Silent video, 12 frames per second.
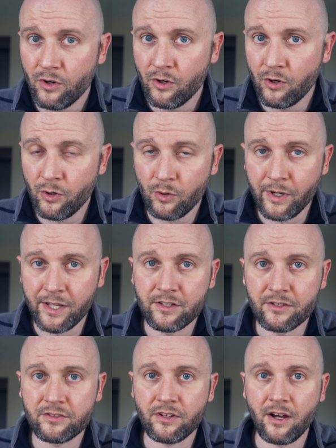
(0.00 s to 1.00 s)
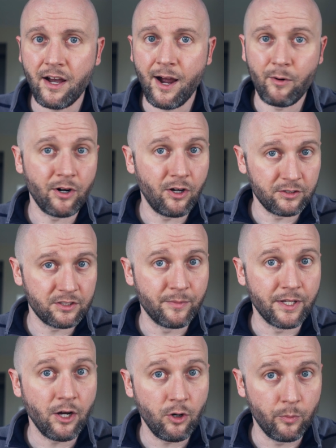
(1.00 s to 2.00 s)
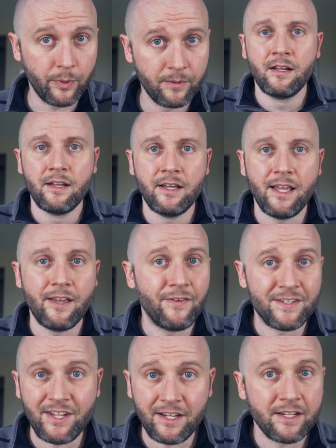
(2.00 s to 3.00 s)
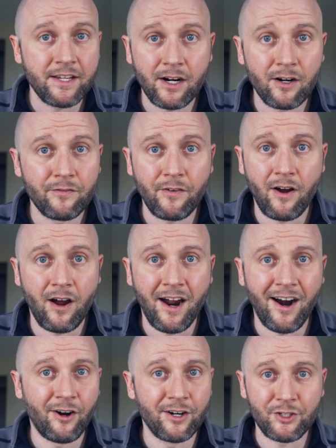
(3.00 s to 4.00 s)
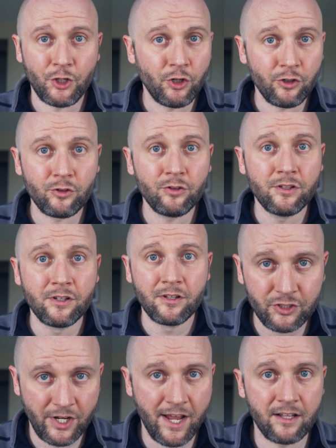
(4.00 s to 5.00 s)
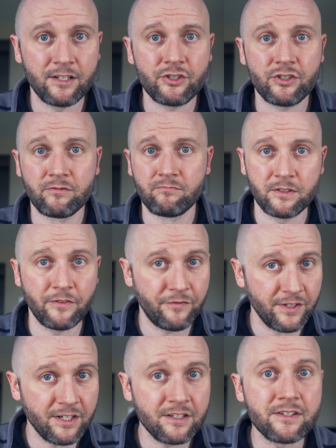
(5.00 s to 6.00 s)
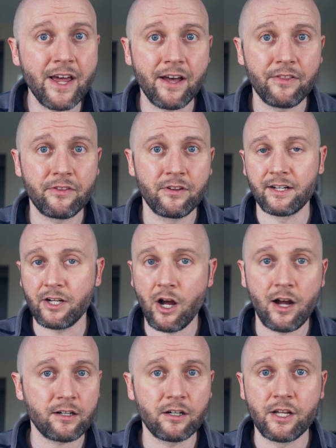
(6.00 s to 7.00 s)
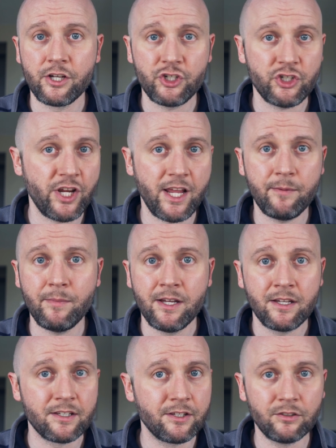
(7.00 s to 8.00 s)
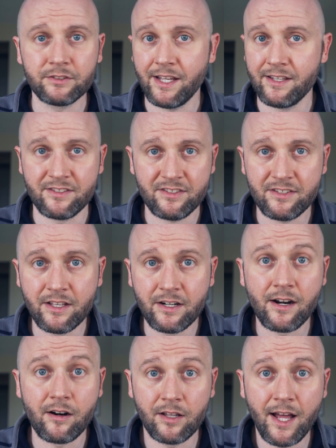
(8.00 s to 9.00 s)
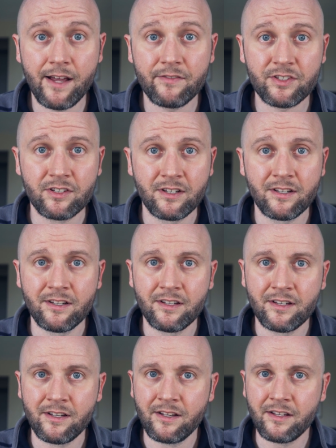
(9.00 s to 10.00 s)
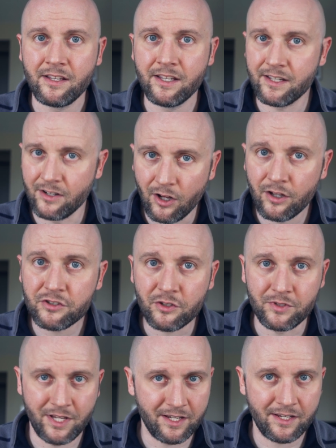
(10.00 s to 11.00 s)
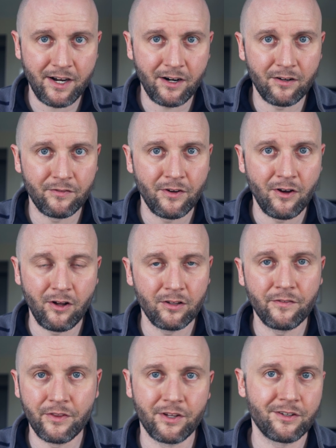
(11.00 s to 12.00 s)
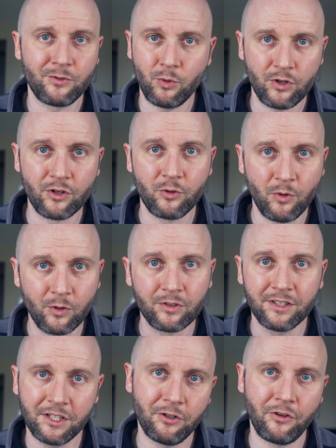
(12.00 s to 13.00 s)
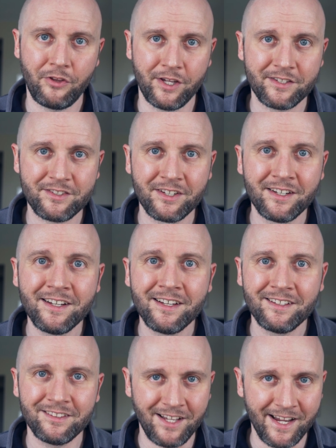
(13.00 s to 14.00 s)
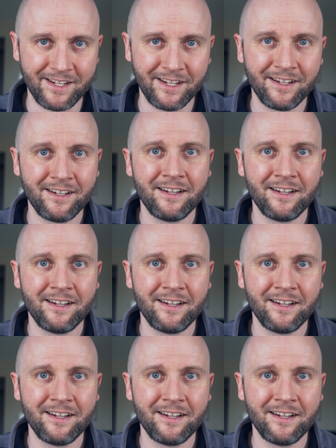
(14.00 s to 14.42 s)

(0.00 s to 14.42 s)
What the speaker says: who is our ultimate hope. If he's taken care of our eternal challenge, defeated death, and conquered shame, guilt, and sin in our lives, he can also take care of all of the quote-unquote little things, like